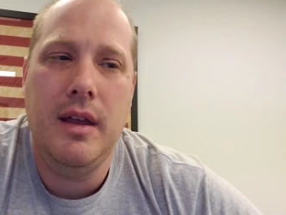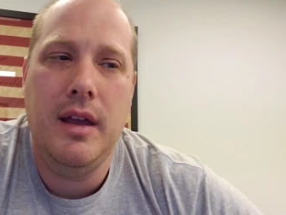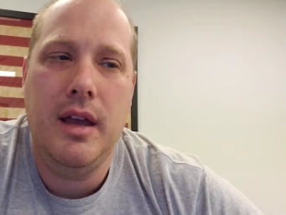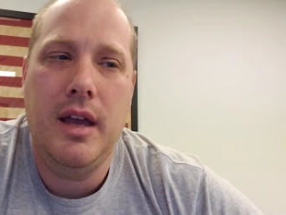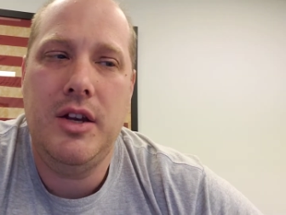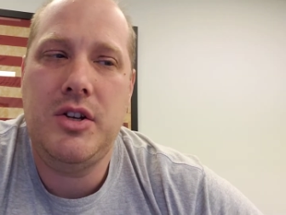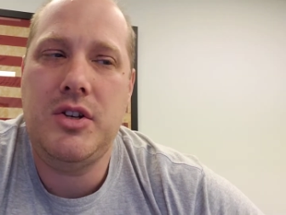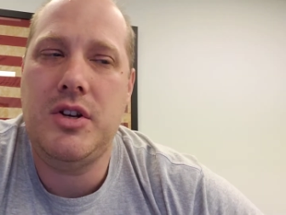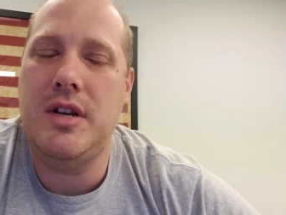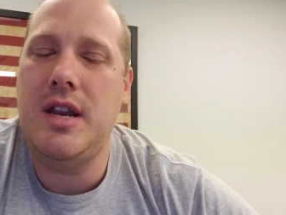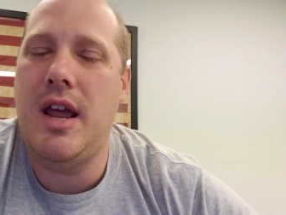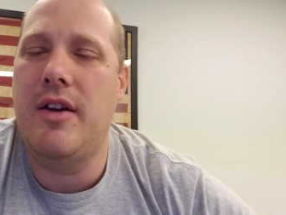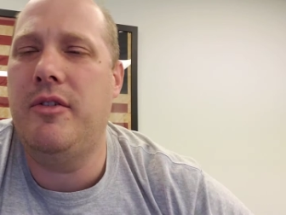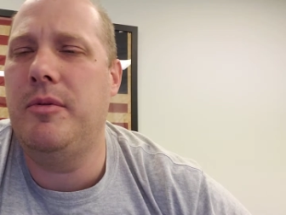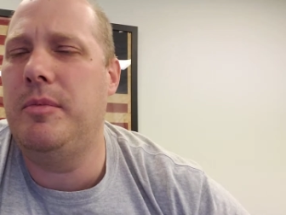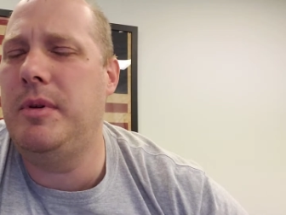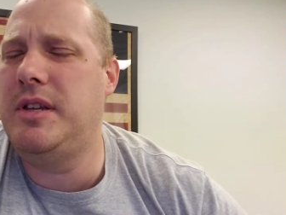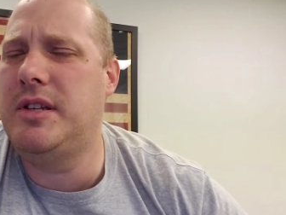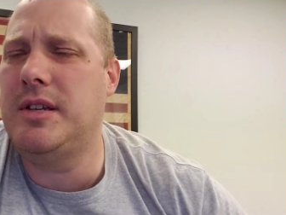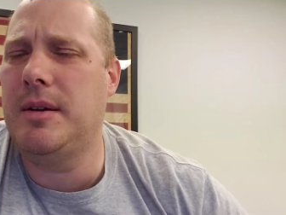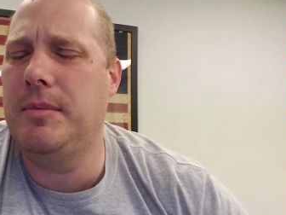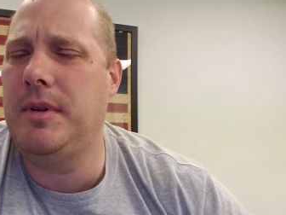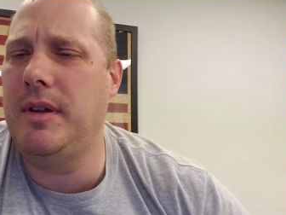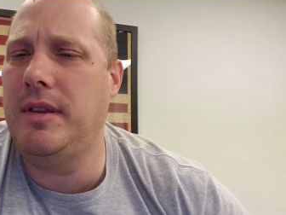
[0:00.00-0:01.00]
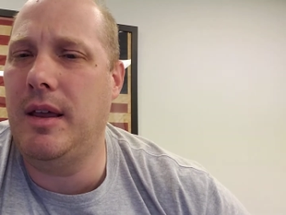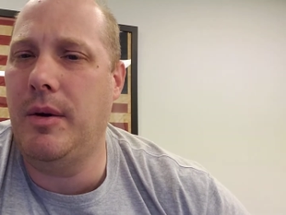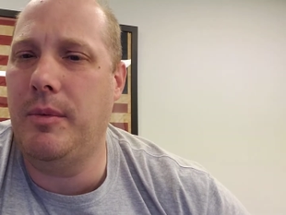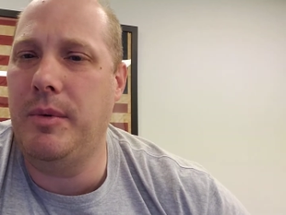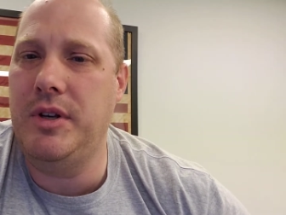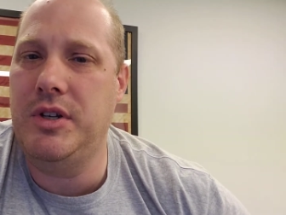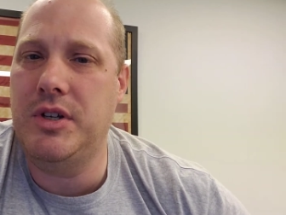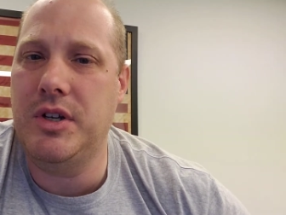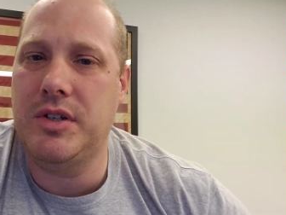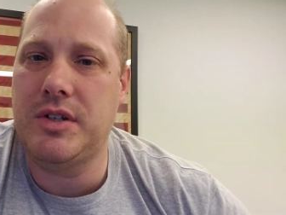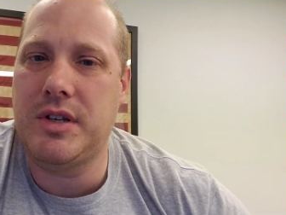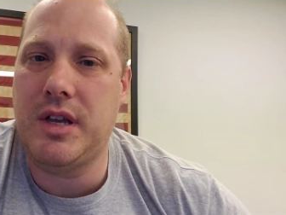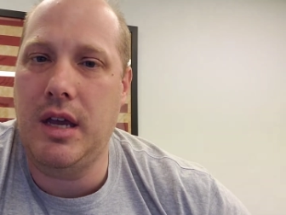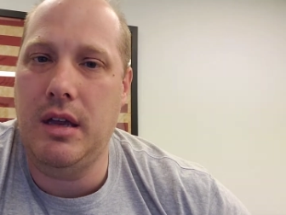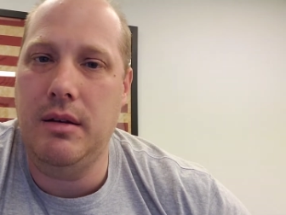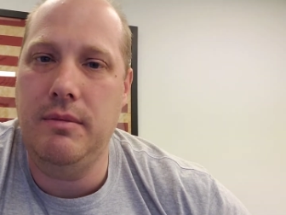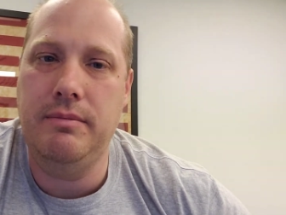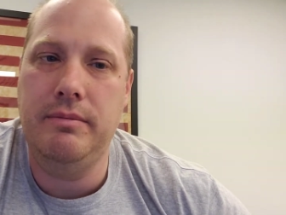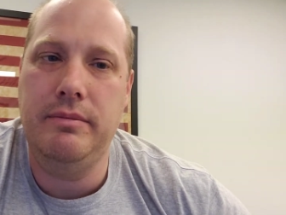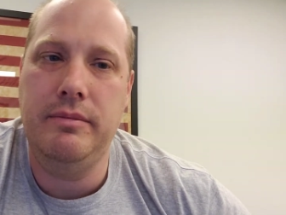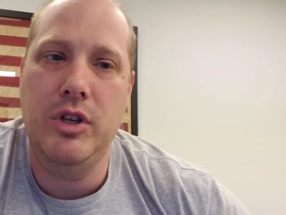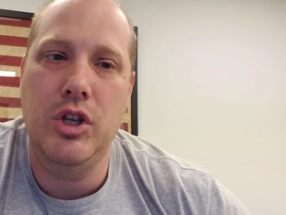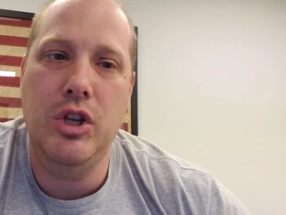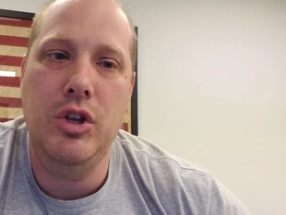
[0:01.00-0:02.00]
it should never be something that we just get
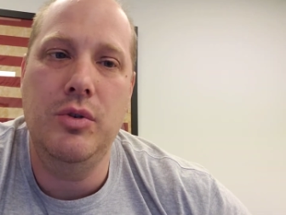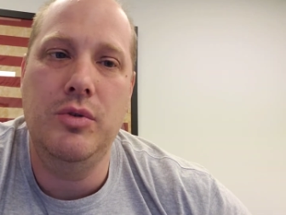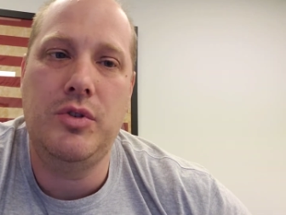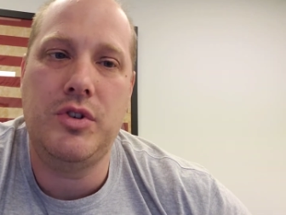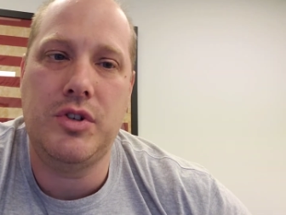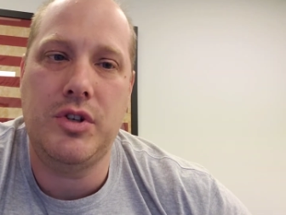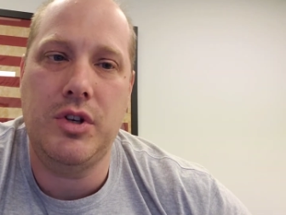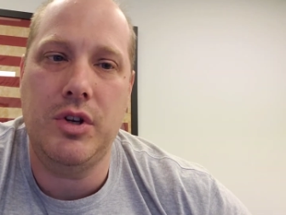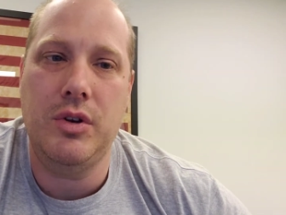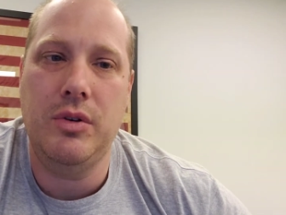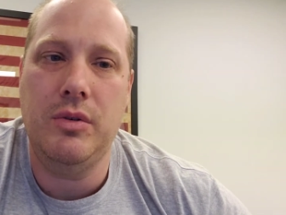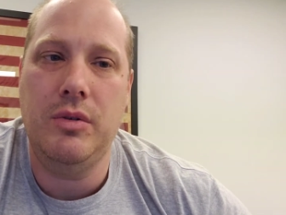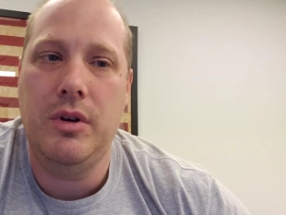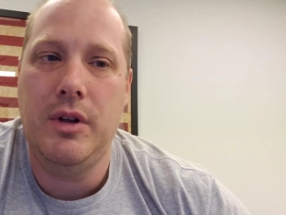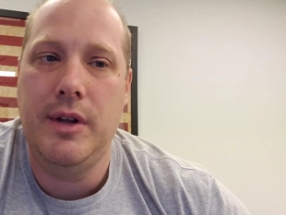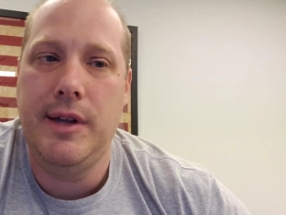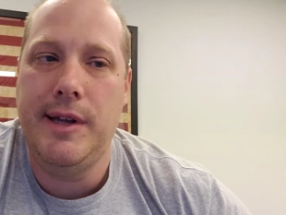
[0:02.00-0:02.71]
used to.